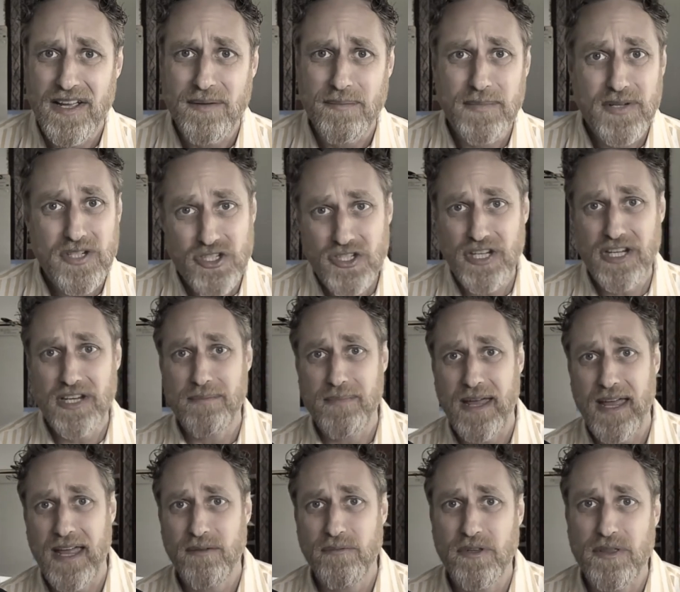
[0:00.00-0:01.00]
machine
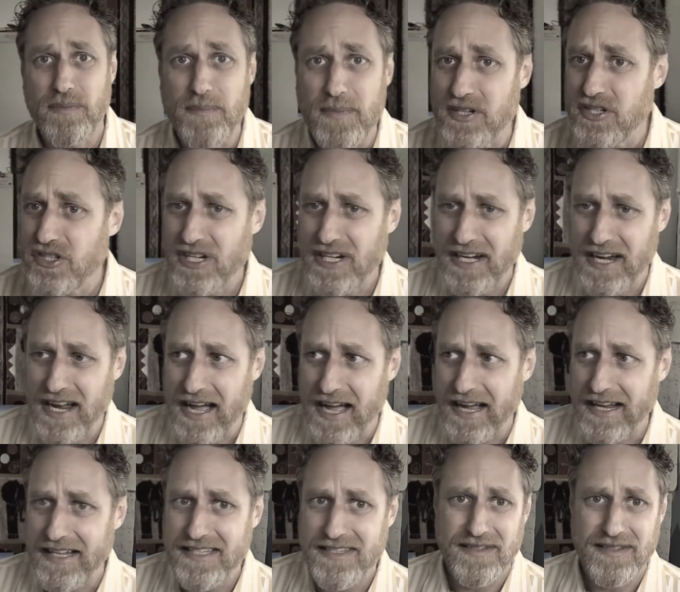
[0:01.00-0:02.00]
men with machine
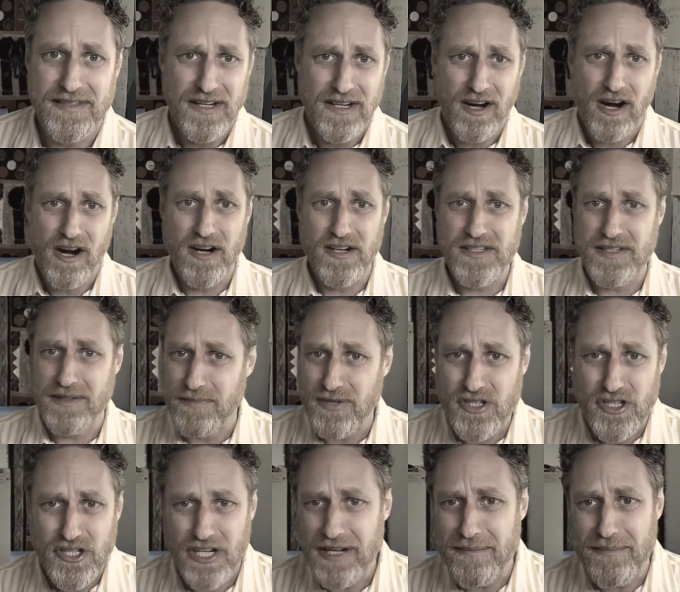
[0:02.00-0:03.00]
heights, hearts and
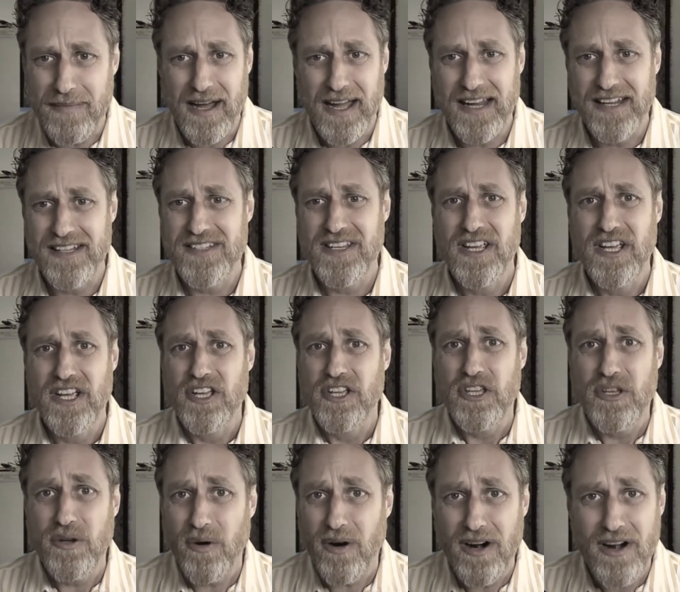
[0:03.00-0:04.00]
machine minds.
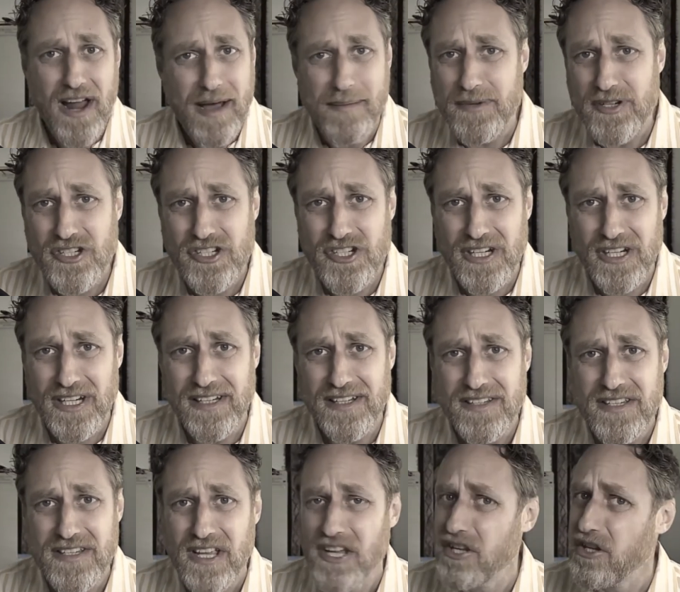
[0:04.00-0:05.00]
You are not
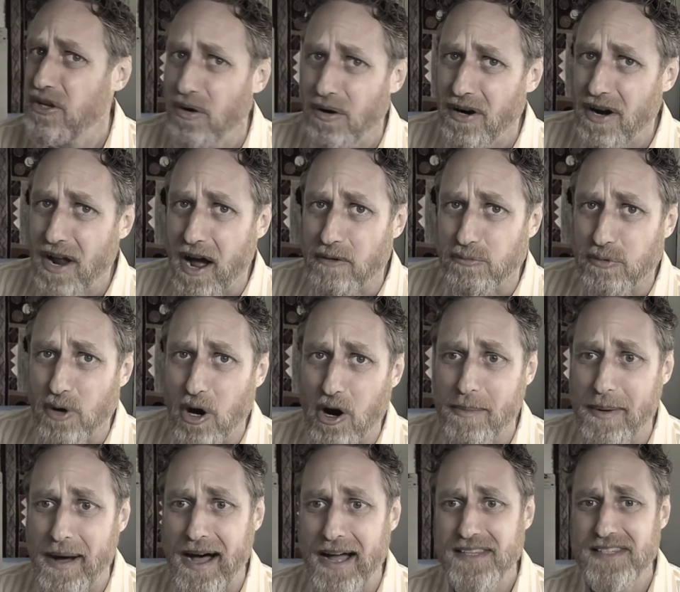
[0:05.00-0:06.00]
machines. You are not
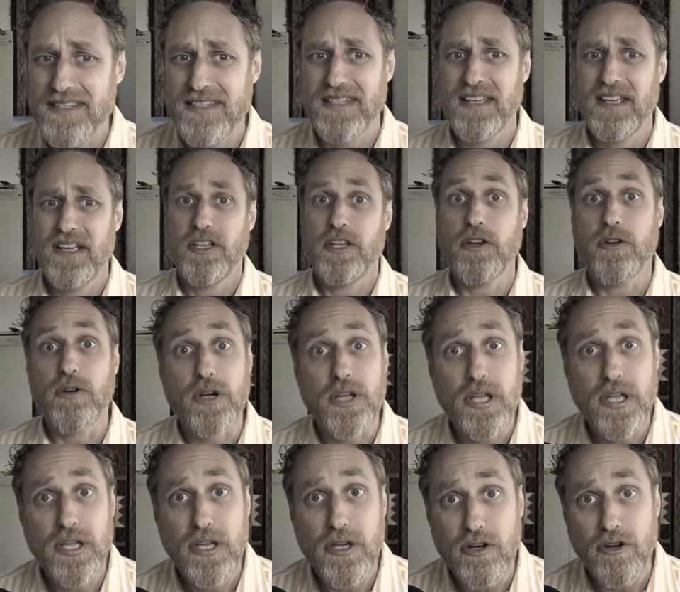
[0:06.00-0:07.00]
robots. You're
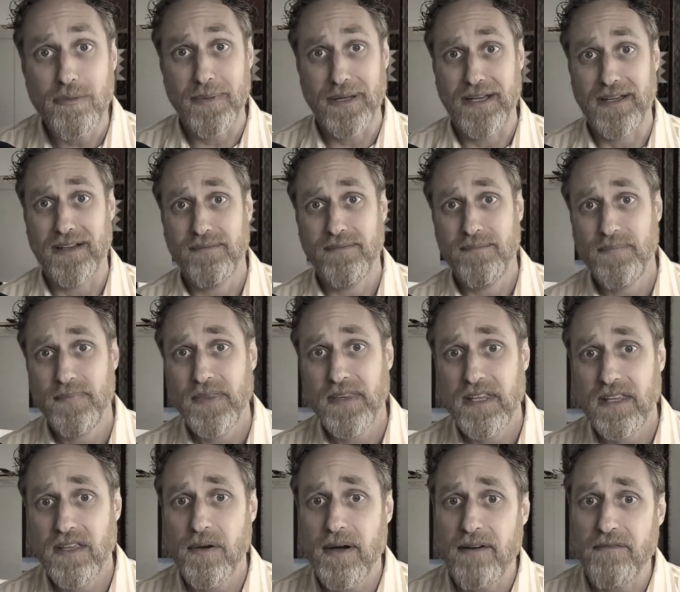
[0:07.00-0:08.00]
human.
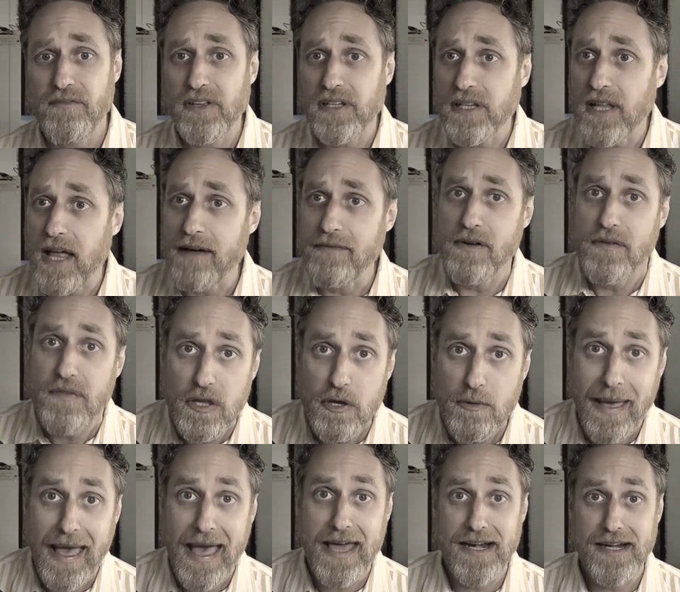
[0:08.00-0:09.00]
You have the love of
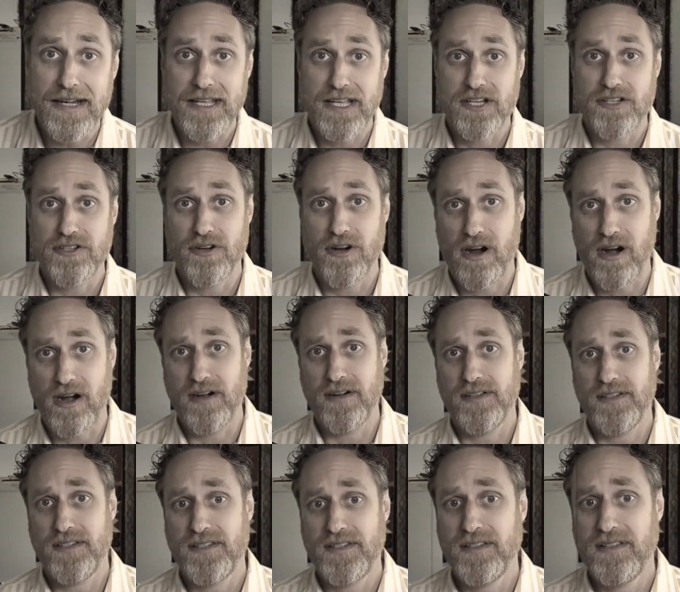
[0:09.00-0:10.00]
humanity in your
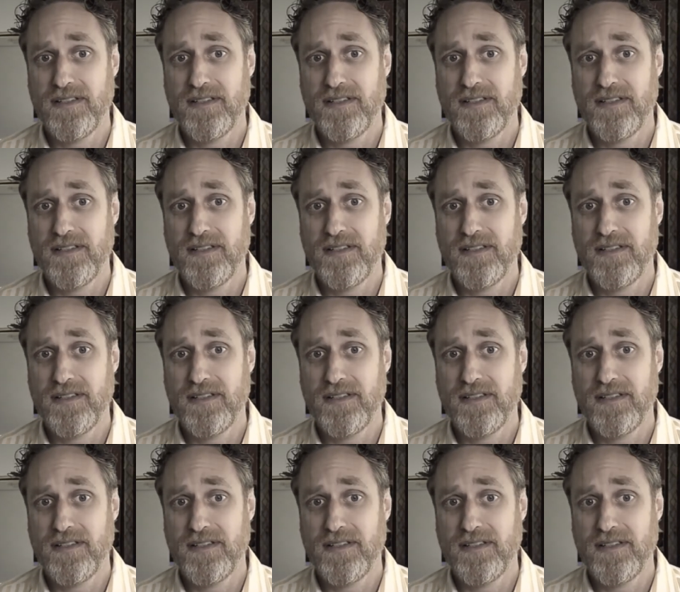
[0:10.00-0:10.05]
hearts.